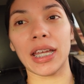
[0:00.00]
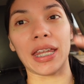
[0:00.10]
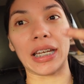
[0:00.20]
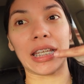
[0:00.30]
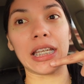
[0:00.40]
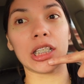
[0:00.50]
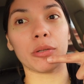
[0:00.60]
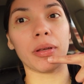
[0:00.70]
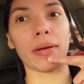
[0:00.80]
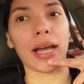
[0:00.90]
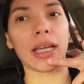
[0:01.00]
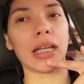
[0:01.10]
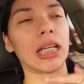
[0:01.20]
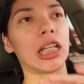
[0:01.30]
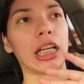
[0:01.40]
And then he took me back
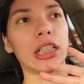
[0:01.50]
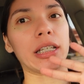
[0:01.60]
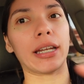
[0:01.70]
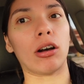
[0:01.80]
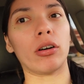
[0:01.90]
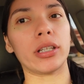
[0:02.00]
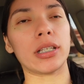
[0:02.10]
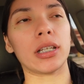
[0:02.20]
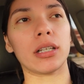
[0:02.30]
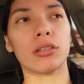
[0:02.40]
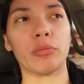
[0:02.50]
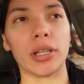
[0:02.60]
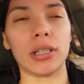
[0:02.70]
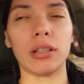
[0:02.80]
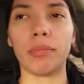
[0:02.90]
in and like did all these things to my
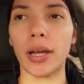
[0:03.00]
teeth.